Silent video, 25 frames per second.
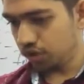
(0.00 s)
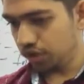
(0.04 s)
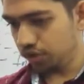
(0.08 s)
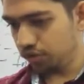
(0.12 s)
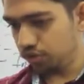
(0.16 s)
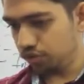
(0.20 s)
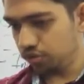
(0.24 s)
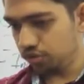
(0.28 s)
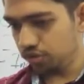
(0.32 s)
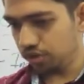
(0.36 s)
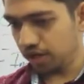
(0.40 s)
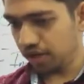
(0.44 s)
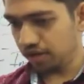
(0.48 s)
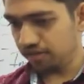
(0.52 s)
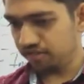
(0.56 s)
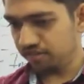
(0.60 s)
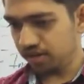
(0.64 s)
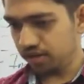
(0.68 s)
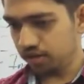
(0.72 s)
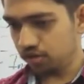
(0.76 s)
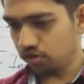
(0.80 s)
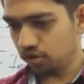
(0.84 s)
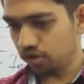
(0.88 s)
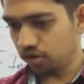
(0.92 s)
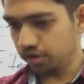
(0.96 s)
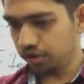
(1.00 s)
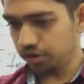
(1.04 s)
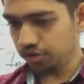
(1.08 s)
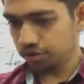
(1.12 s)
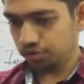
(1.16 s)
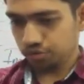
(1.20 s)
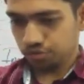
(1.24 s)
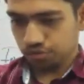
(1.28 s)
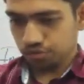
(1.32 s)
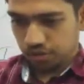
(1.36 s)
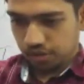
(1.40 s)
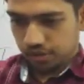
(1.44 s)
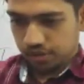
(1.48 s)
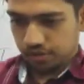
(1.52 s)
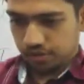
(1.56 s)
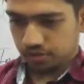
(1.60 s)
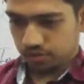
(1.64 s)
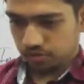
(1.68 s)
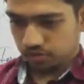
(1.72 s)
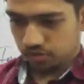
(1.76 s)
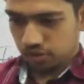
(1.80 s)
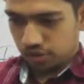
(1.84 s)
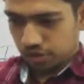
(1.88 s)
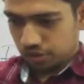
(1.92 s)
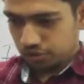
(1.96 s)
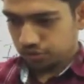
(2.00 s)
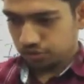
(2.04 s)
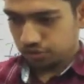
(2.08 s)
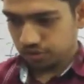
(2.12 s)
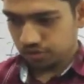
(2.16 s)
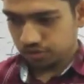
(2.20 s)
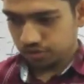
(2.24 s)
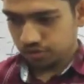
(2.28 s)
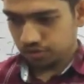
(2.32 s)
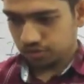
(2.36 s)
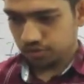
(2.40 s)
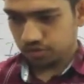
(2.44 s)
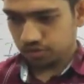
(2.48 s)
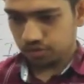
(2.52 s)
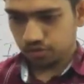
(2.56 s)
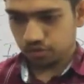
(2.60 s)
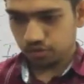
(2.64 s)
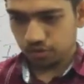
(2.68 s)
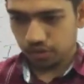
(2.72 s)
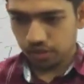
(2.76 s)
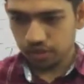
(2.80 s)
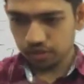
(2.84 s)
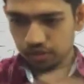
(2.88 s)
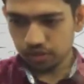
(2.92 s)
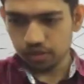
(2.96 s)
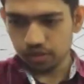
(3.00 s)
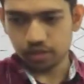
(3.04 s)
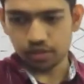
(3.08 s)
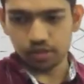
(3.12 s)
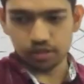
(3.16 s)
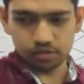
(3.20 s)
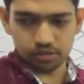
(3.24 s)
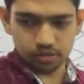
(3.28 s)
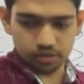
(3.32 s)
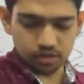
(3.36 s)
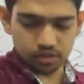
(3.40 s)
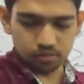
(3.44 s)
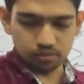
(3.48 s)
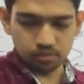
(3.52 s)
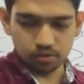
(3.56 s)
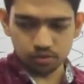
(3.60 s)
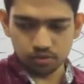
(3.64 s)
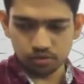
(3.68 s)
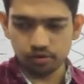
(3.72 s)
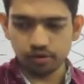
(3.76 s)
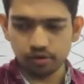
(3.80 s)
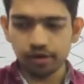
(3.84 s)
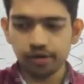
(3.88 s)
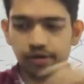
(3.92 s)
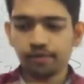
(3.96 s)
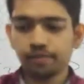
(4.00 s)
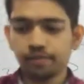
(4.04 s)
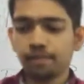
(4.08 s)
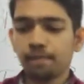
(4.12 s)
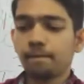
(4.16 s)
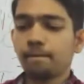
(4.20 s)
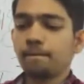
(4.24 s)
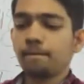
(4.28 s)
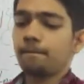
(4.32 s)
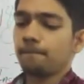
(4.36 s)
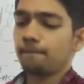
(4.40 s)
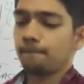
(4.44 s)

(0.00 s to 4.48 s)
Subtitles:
Today you don't have any quality issues, right? Online students, you can clearly see the board, right?